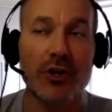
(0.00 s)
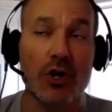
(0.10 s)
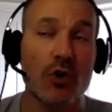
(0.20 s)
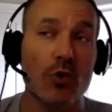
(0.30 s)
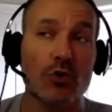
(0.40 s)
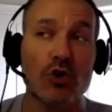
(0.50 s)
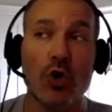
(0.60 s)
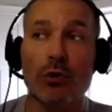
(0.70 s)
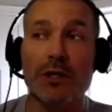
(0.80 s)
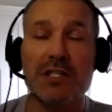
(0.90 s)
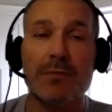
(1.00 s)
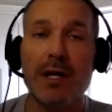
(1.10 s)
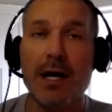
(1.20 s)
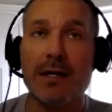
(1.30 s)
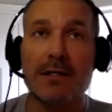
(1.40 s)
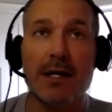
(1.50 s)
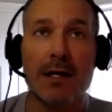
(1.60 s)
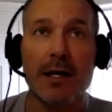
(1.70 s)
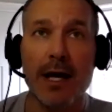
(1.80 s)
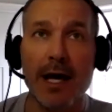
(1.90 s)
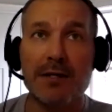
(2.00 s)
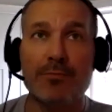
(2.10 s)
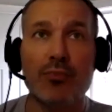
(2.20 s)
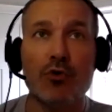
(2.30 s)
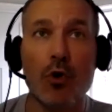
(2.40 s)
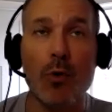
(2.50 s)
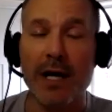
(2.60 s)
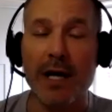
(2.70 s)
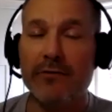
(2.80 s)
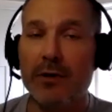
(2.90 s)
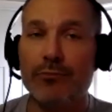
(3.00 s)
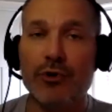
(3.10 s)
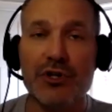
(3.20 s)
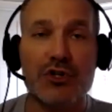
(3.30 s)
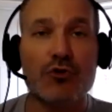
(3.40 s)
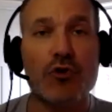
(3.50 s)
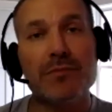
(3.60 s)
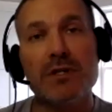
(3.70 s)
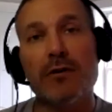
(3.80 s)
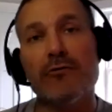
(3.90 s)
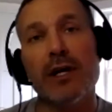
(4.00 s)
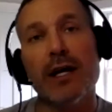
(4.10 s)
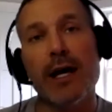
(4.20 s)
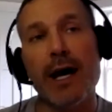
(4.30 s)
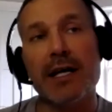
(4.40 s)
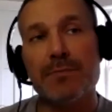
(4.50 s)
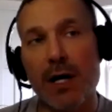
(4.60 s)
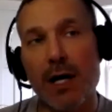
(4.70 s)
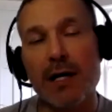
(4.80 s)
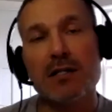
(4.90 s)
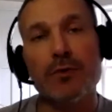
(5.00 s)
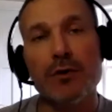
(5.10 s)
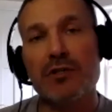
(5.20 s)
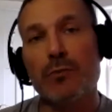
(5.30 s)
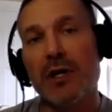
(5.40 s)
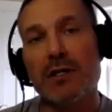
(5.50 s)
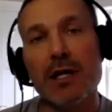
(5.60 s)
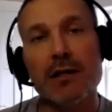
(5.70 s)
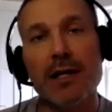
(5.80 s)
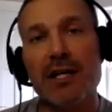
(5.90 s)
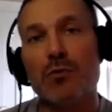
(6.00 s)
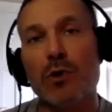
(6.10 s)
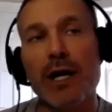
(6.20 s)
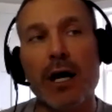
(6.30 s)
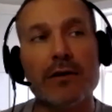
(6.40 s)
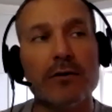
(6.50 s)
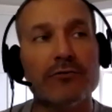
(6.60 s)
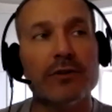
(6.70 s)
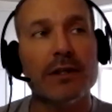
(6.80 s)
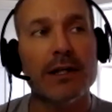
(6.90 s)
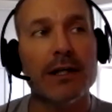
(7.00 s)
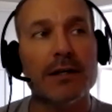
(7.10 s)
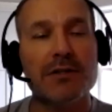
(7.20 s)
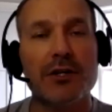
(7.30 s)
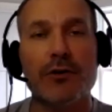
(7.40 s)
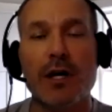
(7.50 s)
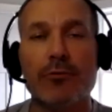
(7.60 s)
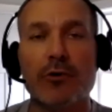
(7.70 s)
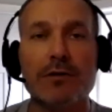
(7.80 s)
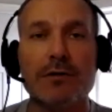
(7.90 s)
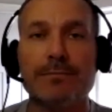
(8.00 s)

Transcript: And our whole goal is to be as as proactive and prescriptive as possible so we can take the guesswork out of security operations.